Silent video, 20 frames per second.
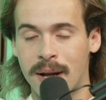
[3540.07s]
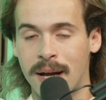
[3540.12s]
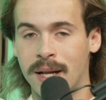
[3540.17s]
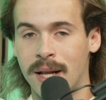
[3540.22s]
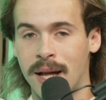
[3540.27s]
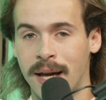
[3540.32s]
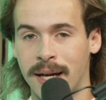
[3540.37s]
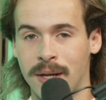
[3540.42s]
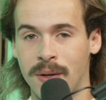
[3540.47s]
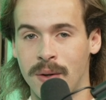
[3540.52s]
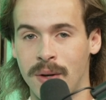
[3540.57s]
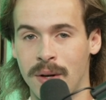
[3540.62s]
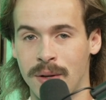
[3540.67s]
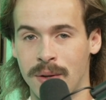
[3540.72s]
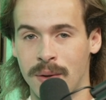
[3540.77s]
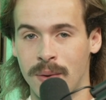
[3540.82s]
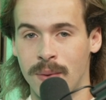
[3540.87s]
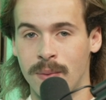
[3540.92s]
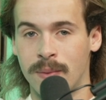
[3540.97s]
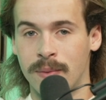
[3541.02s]
like you to
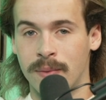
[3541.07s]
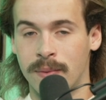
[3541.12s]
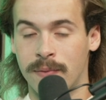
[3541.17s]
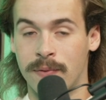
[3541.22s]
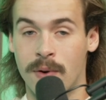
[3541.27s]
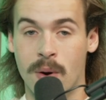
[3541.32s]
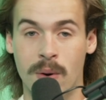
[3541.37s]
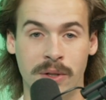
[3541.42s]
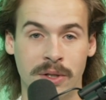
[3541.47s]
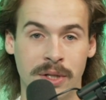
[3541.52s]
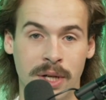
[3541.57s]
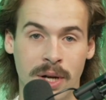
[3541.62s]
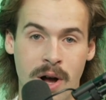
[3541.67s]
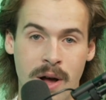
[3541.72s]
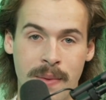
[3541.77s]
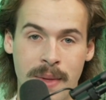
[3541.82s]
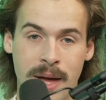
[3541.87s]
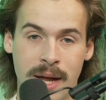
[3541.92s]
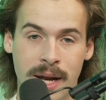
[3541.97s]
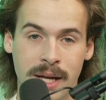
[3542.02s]
do, focusing
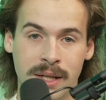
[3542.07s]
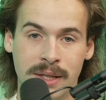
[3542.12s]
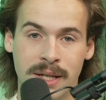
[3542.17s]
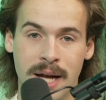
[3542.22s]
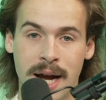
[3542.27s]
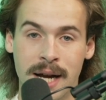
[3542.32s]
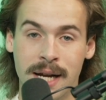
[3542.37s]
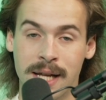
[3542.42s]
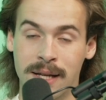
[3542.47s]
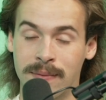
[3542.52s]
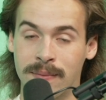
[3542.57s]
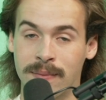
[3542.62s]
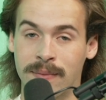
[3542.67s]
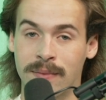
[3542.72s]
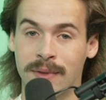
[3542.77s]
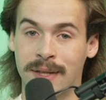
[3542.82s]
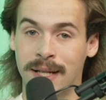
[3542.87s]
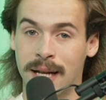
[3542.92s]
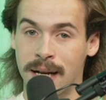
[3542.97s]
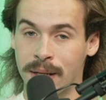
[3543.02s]
on that anxiety and
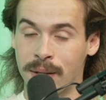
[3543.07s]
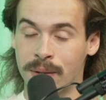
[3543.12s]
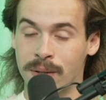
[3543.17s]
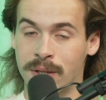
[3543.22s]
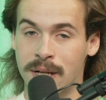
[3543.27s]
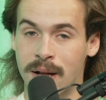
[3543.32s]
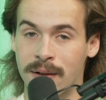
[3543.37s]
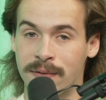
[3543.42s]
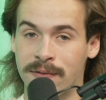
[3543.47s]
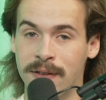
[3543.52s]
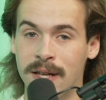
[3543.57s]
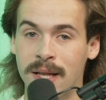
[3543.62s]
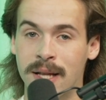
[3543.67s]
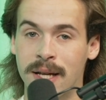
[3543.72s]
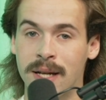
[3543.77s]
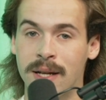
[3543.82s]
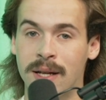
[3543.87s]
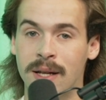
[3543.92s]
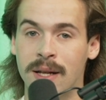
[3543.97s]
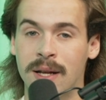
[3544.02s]
letting yourself feel
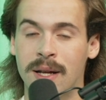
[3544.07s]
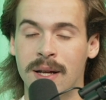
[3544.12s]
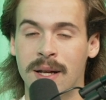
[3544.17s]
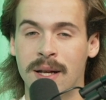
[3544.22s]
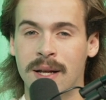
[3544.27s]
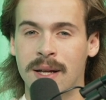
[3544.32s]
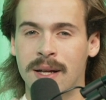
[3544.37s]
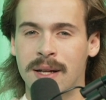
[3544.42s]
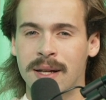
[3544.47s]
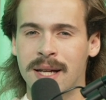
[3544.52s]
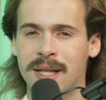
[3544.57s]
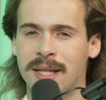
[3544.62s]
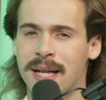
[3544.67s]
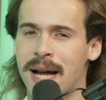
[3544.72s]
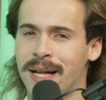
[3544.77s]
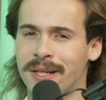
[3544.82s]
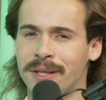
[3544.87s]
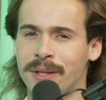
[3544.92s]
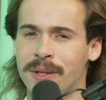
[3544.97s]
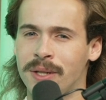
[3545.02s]
it, is
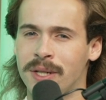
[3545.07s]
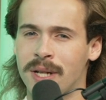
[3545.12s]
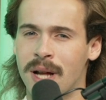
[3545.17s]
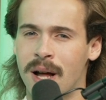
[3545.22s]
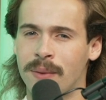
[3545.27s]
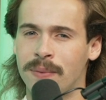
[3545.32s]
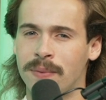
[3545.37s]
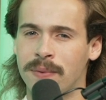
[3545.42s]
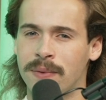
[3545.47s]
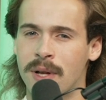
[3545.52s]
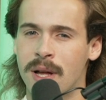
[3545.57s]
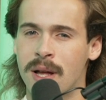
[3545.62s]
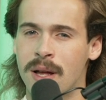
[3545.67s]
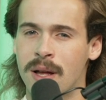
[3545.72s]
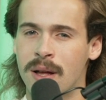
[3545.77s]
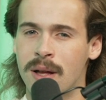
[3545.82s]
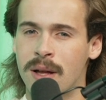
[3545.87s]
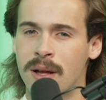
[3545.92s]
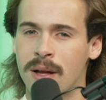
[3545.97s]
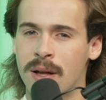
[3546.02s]
ask yourself,
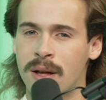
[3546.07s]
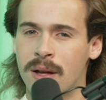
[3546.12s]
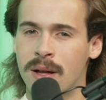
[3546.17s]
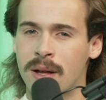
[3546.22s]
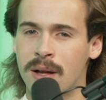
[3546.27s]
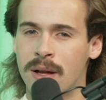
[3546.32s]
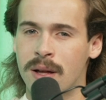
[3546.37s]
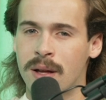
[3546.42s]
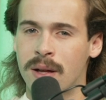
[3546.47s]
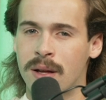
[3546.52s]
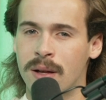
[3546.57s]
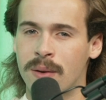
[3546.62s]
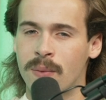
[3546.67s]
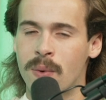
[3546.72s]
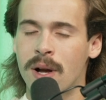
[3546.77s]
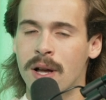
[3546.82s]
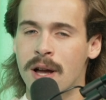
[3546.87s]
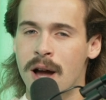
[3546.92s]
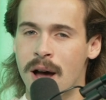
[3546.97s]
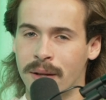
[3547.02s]

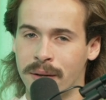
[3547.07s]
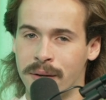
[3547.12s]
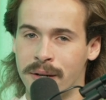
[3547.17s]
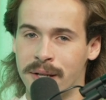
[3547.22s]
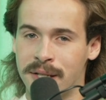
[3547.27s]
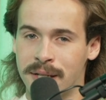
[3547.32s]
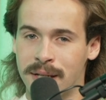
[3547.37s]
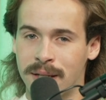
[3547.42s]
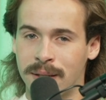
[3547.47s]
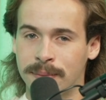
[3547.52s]
what color is it?